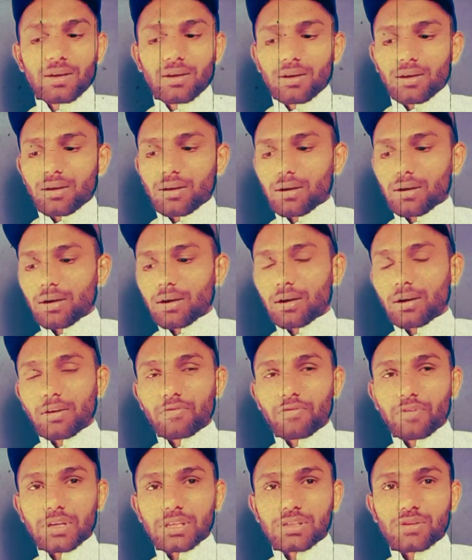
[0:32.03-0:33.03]

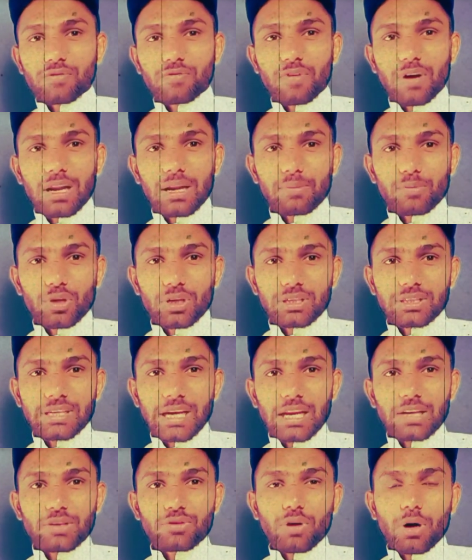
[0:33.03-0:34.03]
First of all, I'm going to
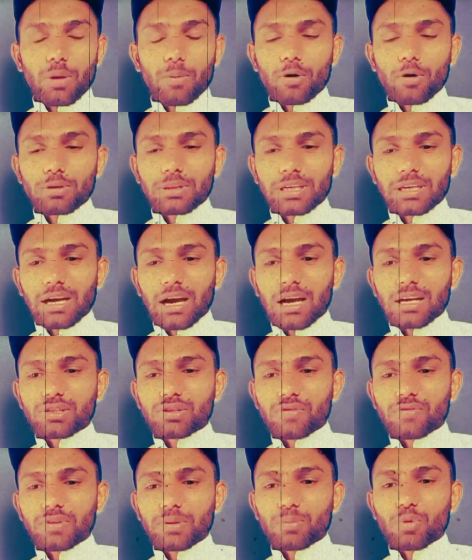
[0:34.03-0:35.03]
tell you about the cast
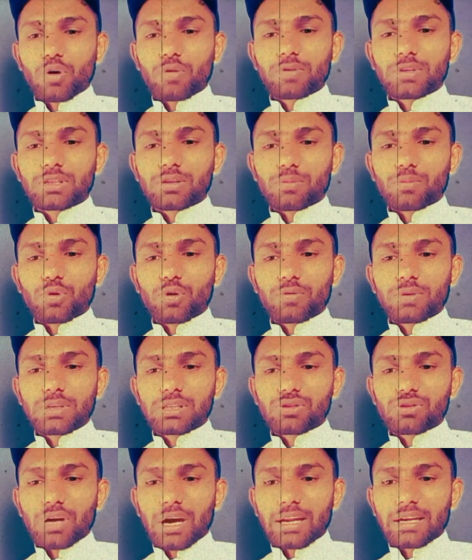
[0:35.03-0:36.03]
of the movie. So movie
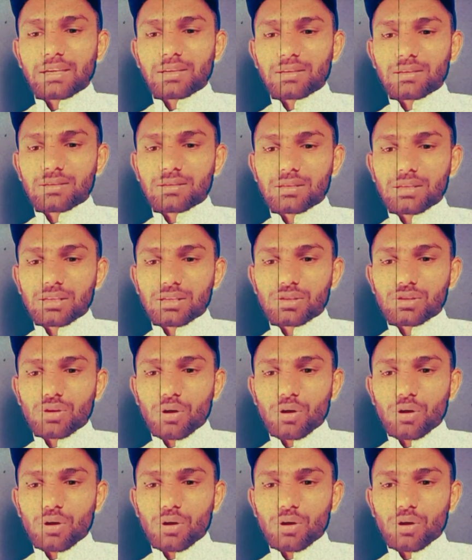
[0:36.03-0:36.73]
starring consists